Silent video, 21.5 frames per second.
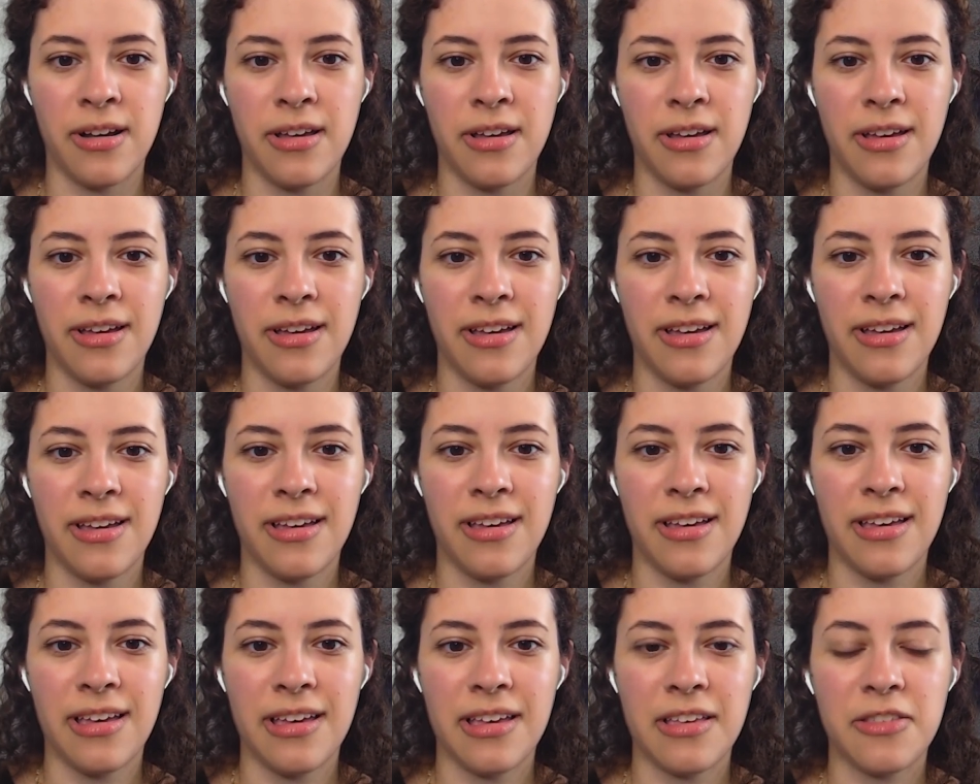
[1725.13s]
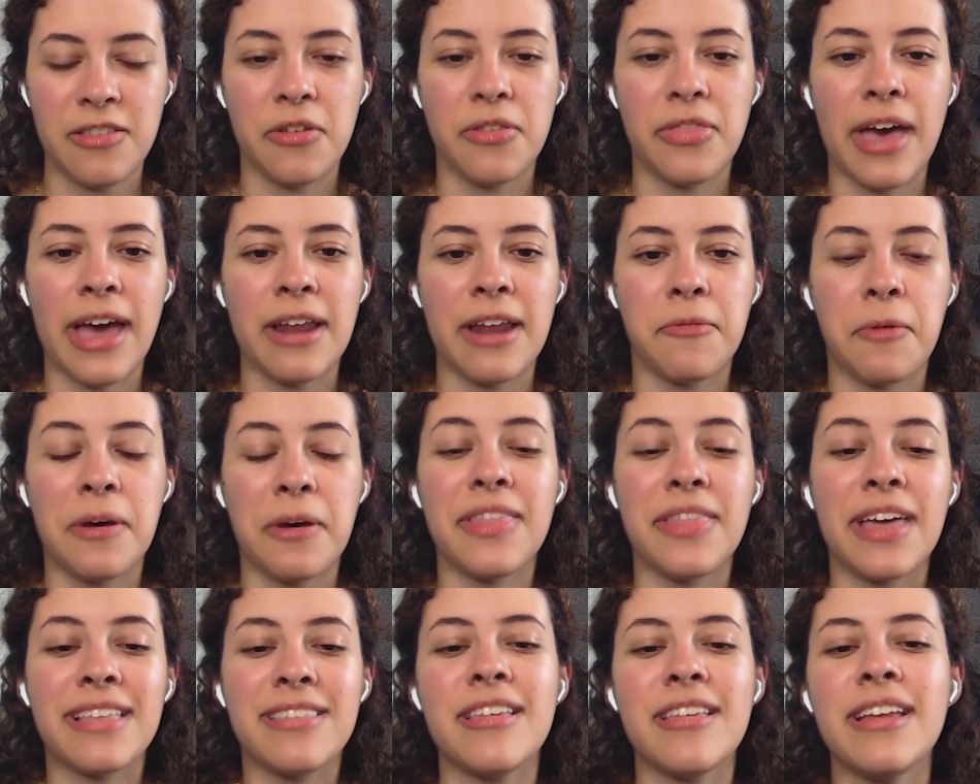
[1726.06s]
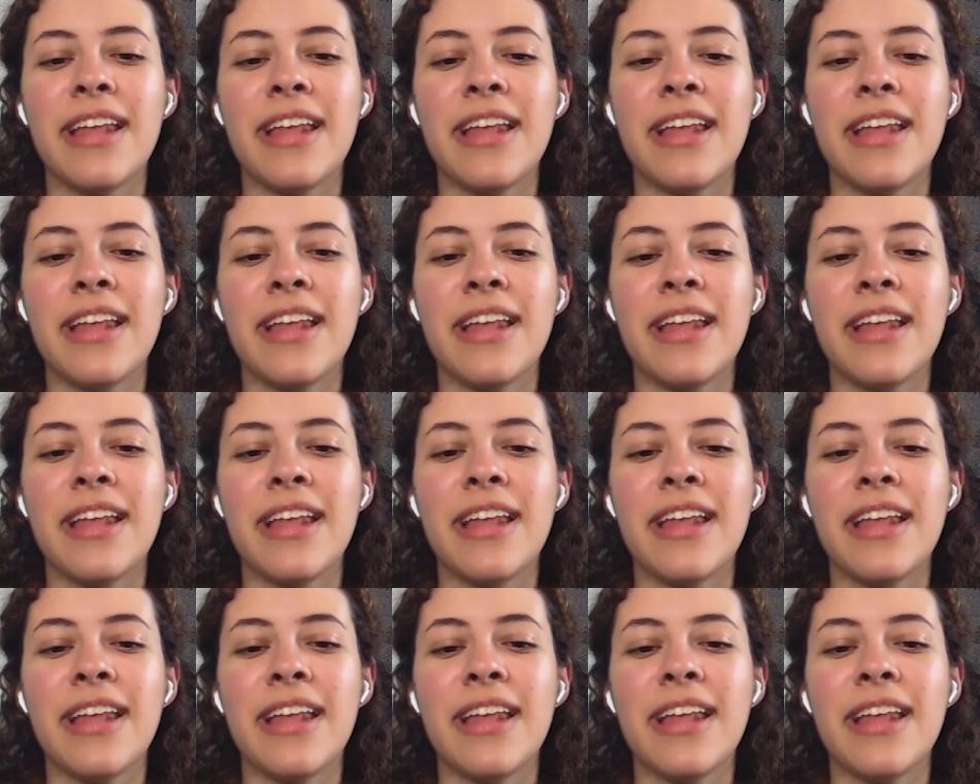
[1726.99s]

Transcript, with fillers: Yeah. So then when they did